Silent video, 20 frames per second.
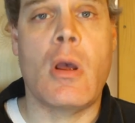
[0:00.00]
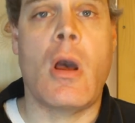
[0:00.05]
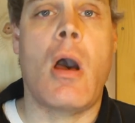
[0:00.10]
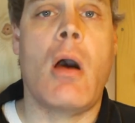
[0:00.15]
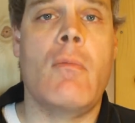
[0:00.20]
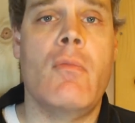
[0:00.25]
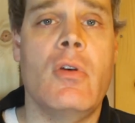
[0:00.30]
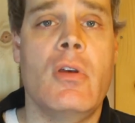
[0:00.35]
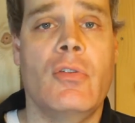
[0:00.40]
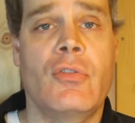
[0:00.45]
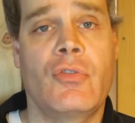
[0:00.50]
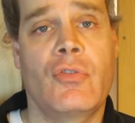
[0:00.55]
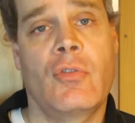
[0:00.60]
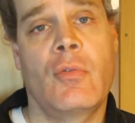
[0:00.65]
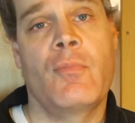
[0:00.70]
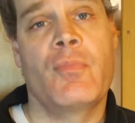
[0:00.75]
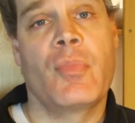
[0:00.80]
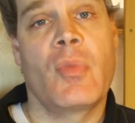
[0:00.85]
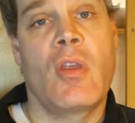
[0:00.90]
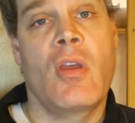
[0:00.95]

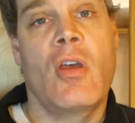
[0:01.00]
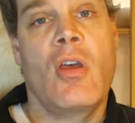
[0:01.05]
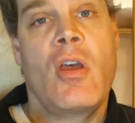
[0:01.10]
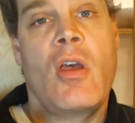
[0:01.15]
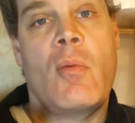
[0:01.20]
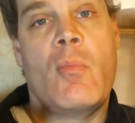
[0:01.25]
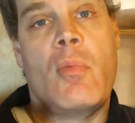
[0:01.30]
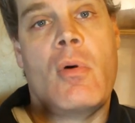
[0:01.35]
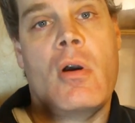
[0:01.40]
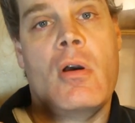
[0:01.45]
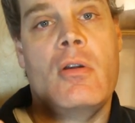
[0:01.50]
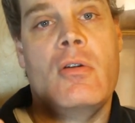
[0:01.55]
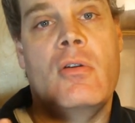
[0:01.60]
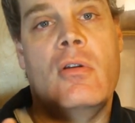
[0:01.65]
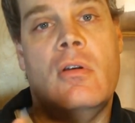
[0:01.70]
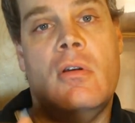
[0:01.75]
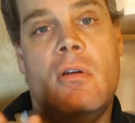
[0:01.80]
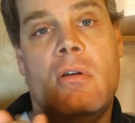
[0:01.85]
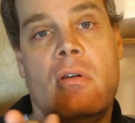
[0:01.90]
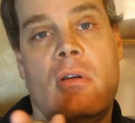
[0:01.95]
obvious, but
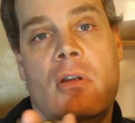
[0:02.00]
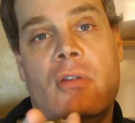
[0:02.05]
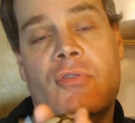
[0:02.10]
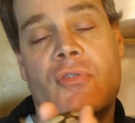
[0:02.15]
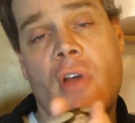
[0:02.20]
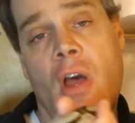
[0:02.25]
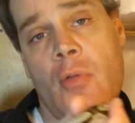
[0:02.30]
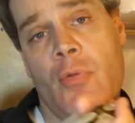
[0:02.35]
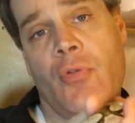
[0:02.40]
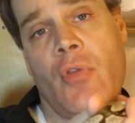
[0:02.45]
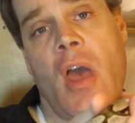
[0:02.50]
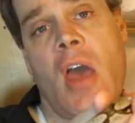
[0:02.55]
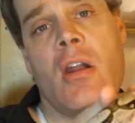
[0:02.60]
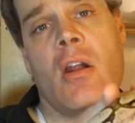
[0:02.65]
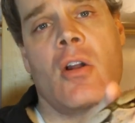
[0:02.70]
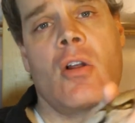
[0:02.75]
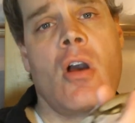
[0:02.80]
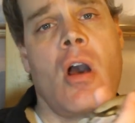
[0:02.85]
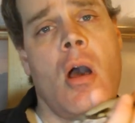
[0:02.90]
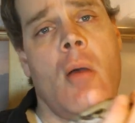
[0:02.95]
it's not that
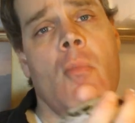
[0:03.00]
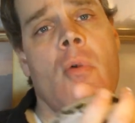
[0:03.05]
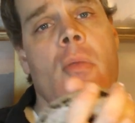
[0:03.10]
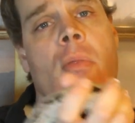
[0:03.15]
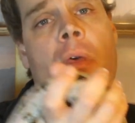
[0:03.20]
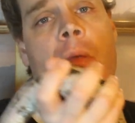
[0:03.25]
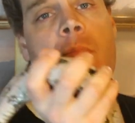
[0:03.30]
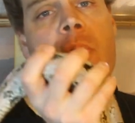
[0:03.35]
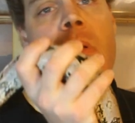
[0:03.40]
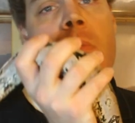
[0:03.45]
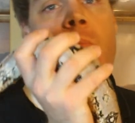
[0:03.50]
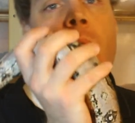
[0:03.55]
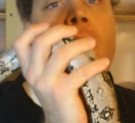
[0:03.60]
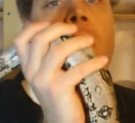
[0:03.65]
uncommon that people